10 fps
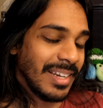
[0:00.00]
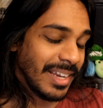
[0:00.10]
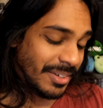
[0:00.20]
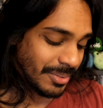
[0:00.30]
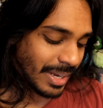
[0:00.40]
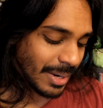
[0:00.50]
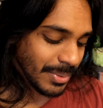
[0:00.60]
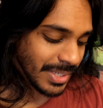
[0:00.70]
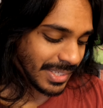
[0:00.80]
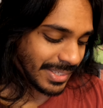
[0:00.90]
I don't know how
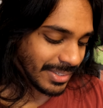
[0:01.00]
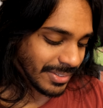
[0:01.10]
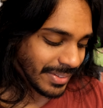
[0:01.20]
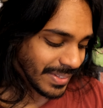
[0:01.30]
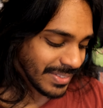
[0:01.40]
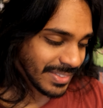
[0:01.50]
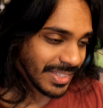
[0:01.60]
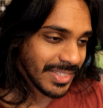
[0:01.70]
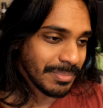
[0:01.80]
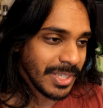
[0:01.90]
we're going to eat all of this.
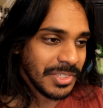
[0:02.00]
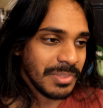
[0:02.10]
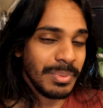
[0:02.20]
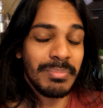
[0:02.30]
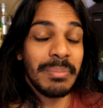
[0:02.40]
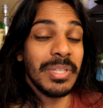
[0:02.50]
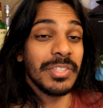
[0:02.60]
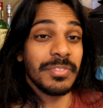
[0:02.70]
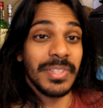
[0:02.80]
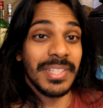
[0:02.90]
This might just be my
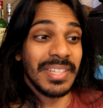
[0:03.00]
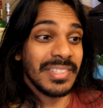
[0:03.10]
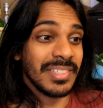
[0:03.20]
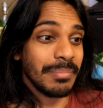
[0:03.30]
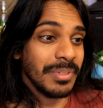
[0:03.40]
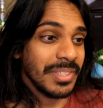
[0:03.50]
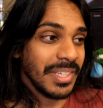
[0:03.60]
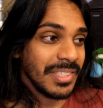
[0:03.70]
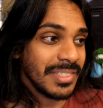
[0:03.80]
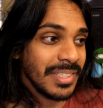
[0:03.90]
meals for the next couple of
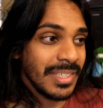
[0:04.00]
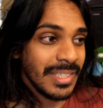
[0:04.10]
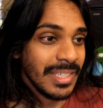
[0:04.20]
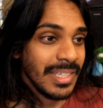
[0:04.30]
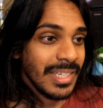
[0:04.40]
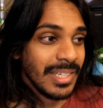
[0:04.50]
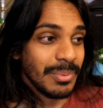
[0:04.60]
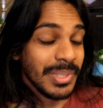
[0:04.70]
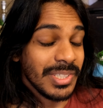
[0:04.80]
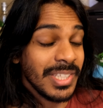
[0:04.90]
days,
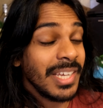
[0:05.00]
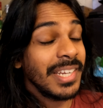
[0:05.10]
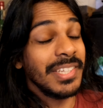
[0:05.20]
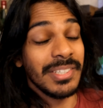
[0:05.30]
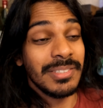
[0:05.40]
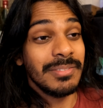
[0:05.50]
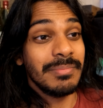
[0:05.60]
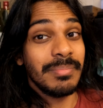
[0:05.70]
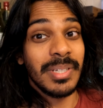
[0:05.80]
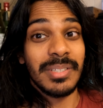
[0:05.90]
which is not ideal.
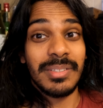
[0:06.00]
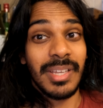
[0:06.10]
But